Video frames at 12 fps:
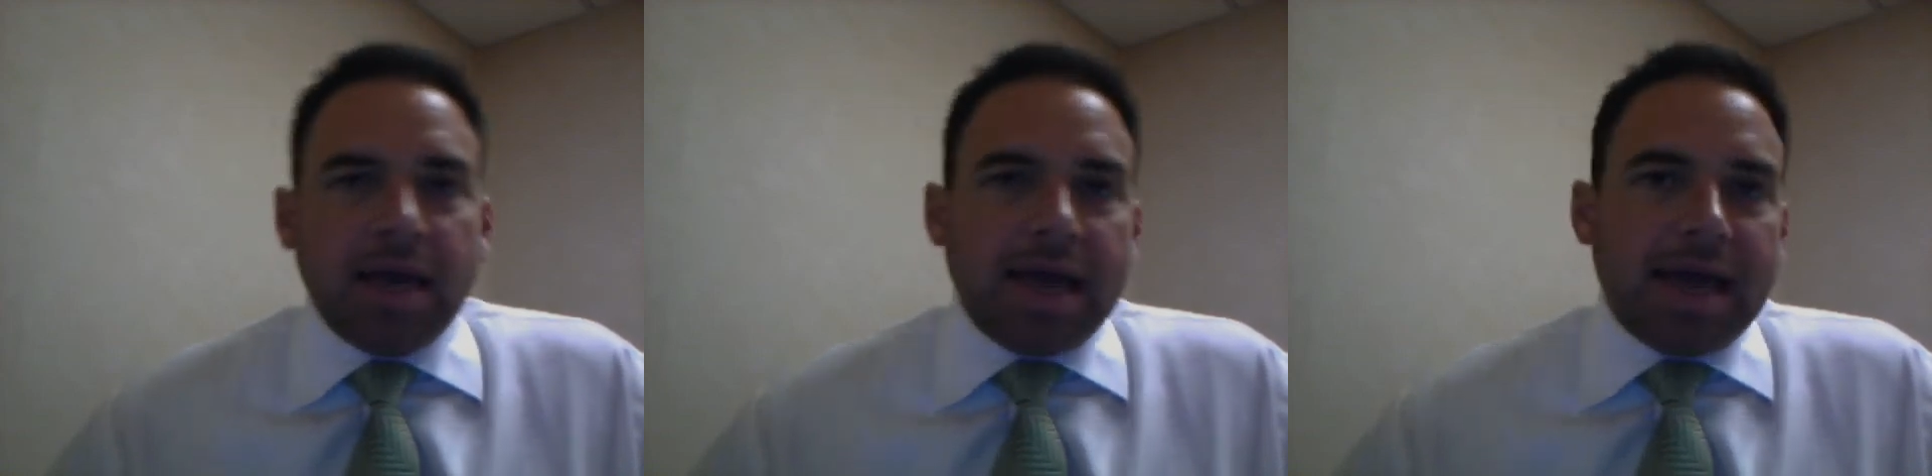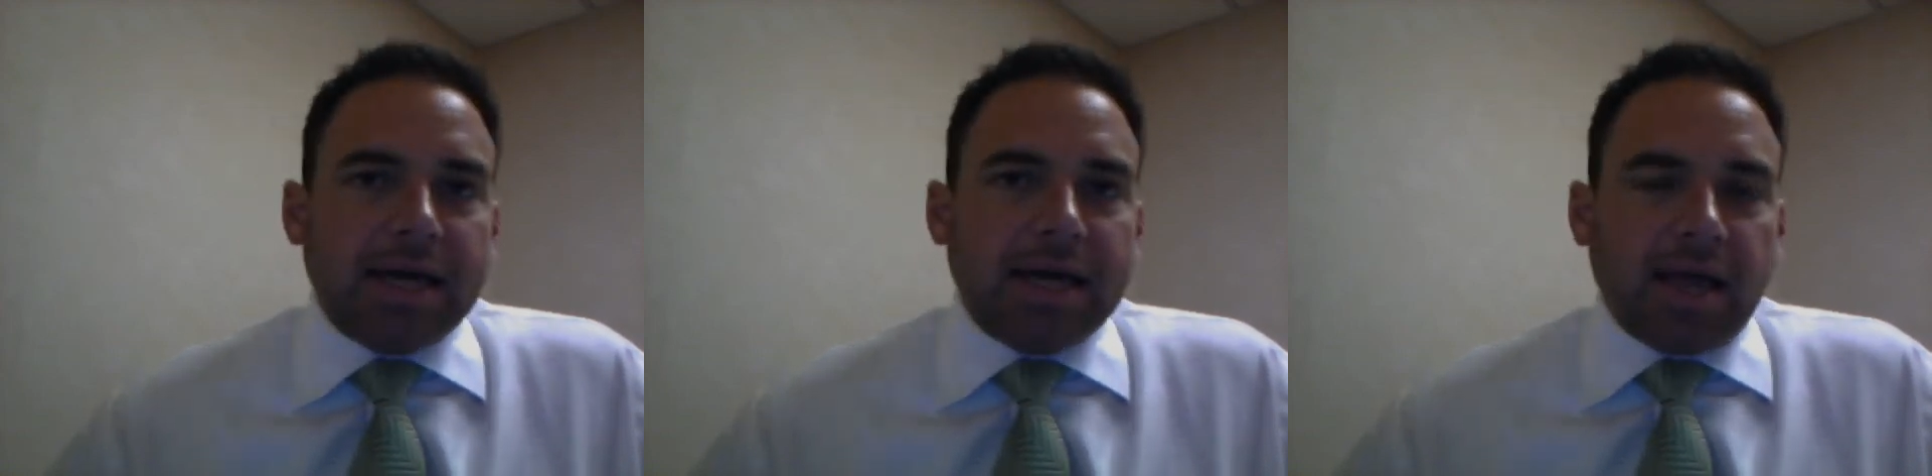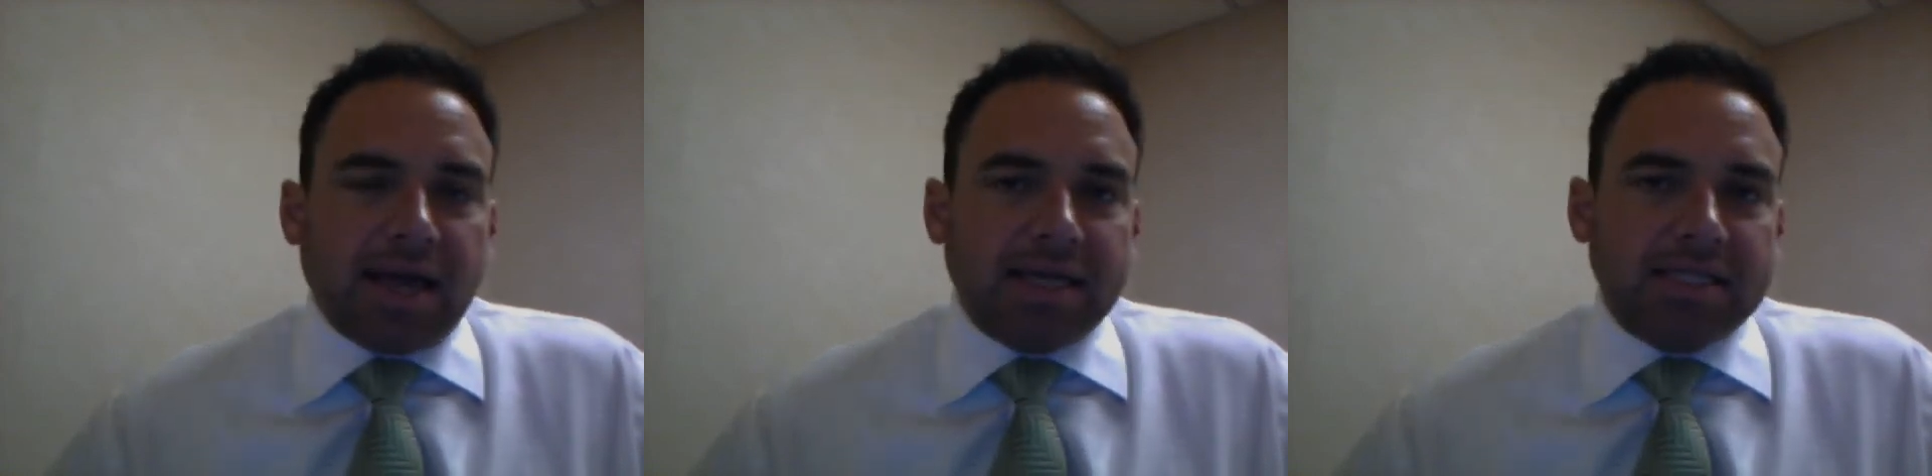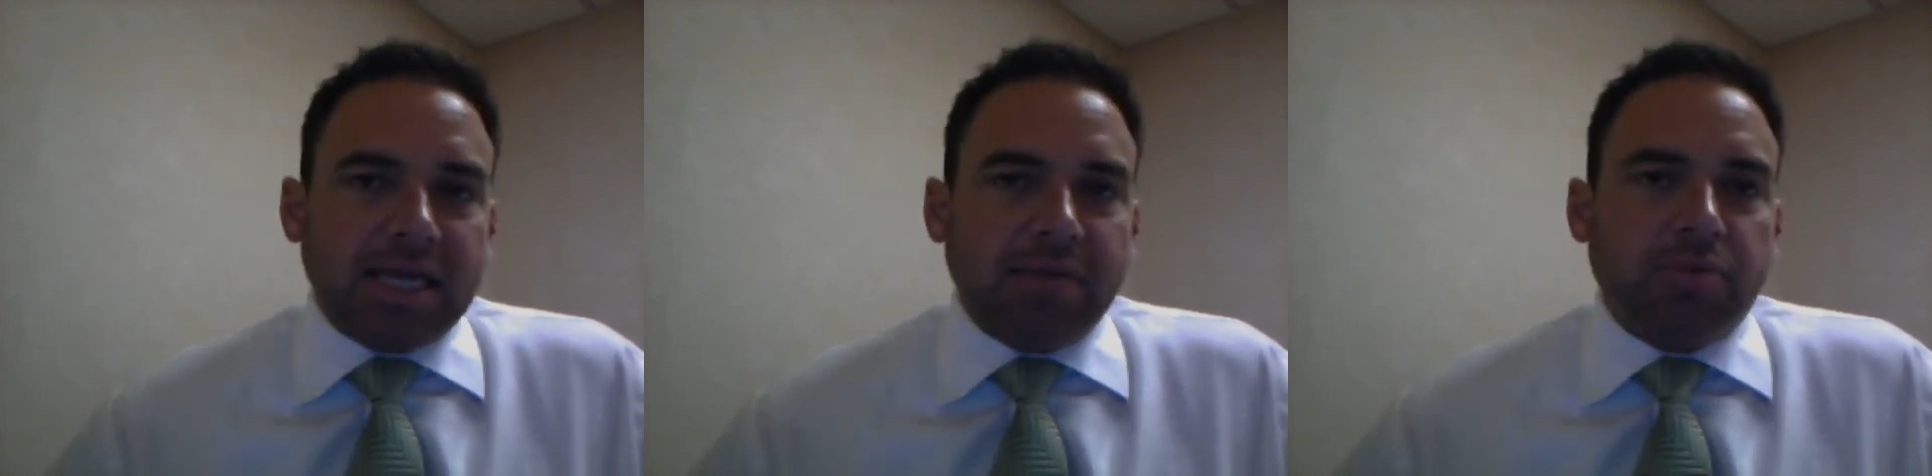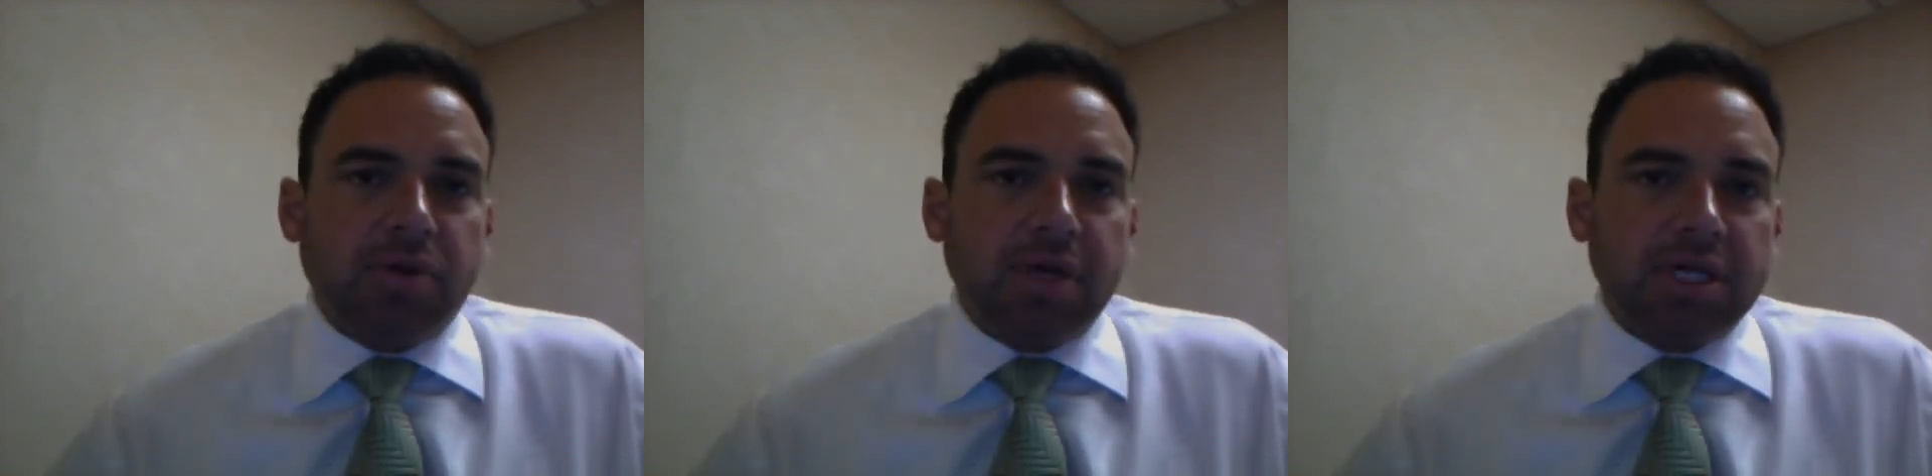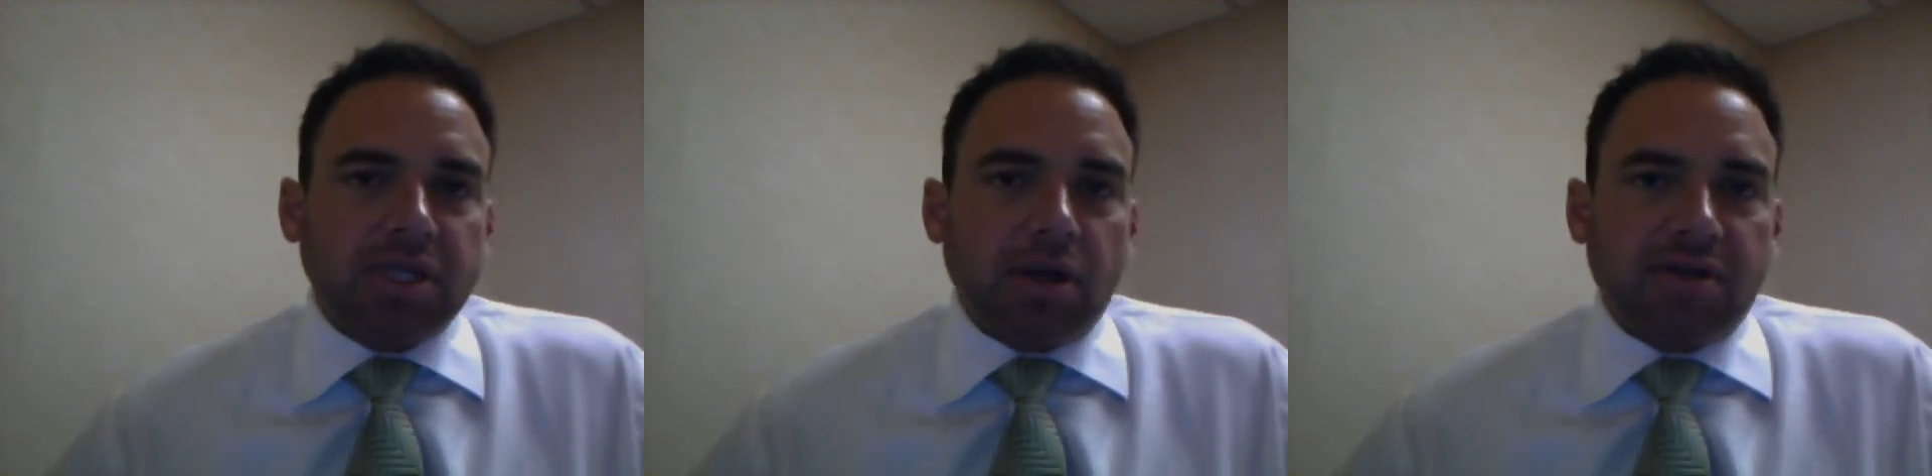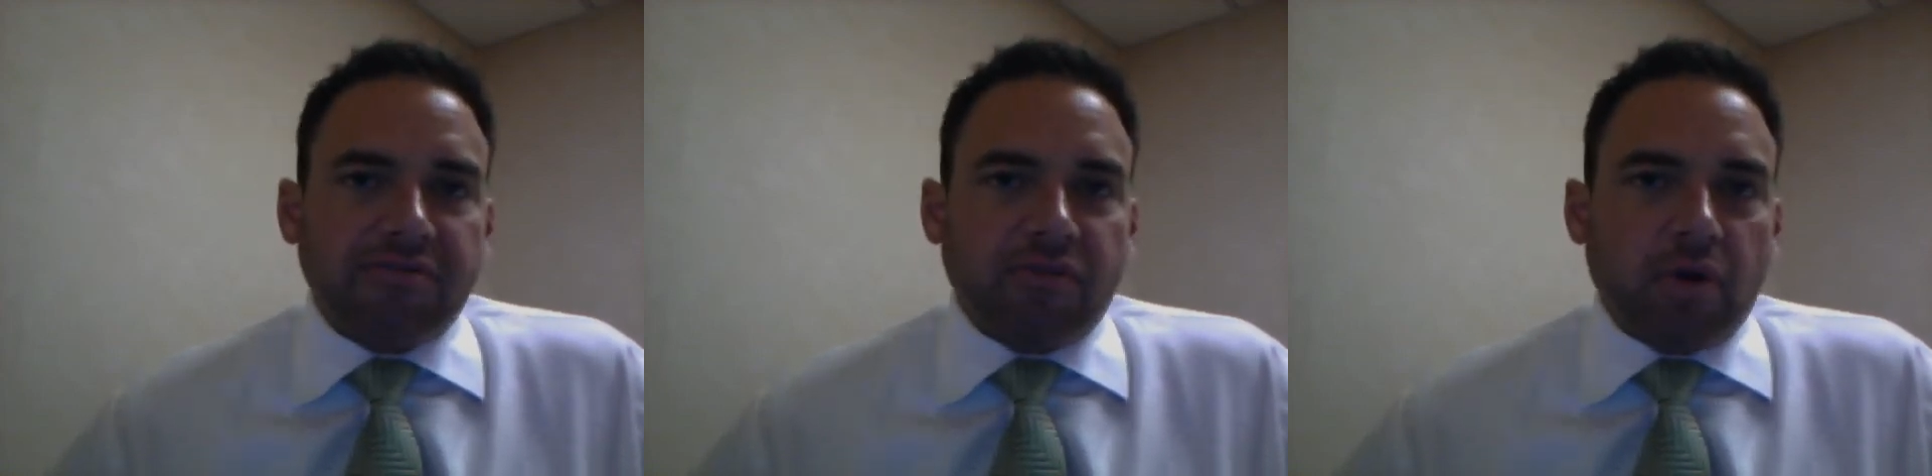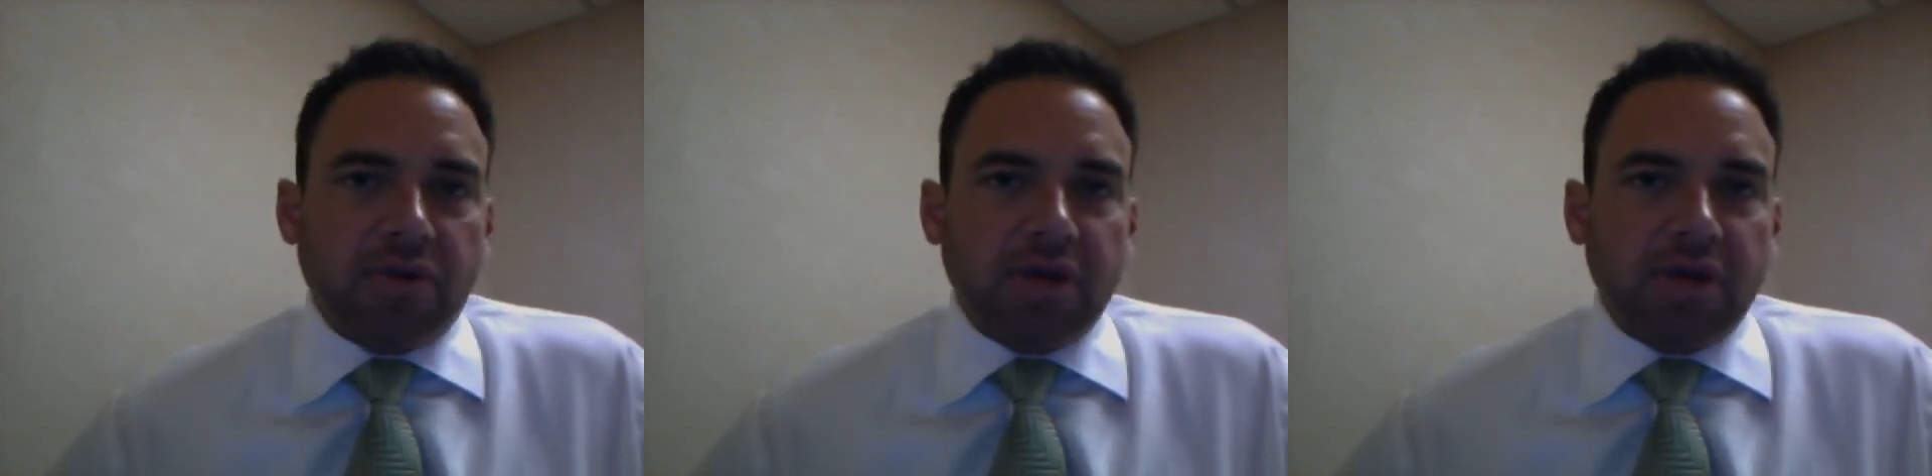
And like I said, please look for